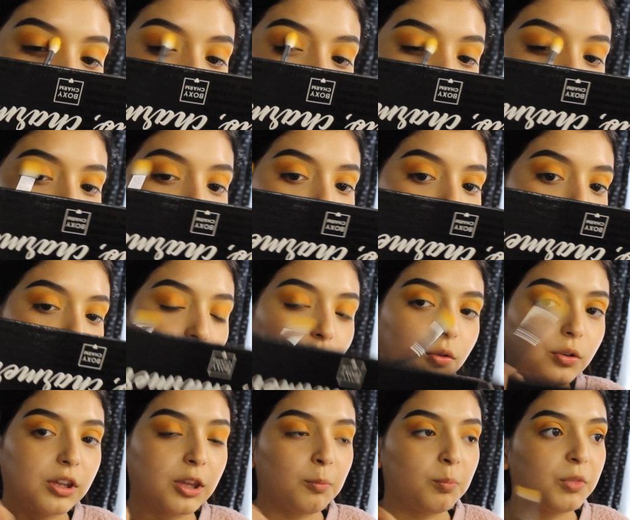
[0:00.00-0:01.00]
so we can still
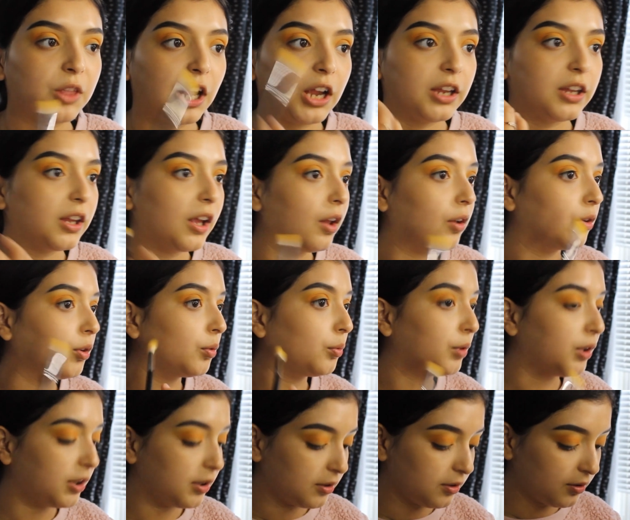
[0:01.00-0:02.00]
keep that yellow
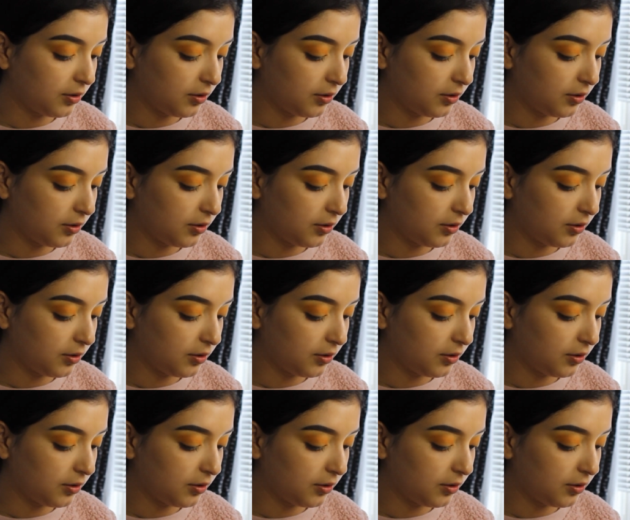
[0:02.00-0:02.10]
in.